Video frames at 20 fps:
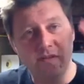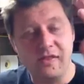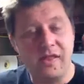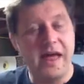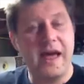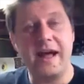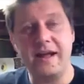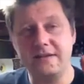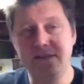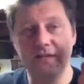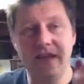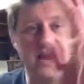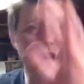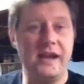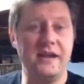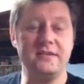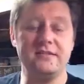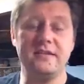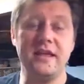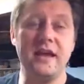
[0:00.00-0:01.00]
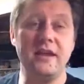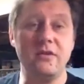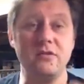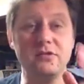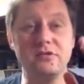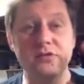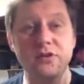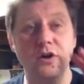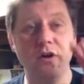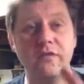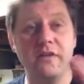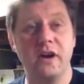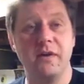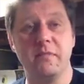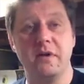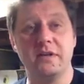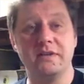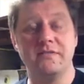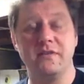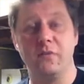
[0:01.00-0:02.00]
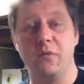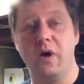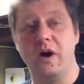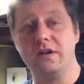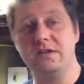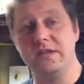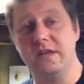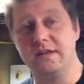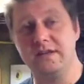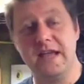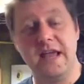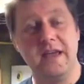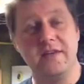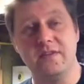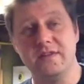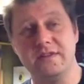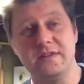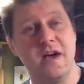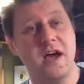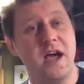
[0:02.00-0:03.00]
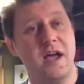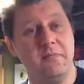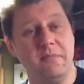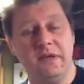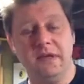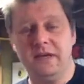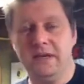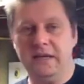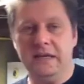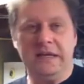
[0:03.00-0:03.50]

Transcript: Lads, ladies, thank you so very much for watching, taking the time.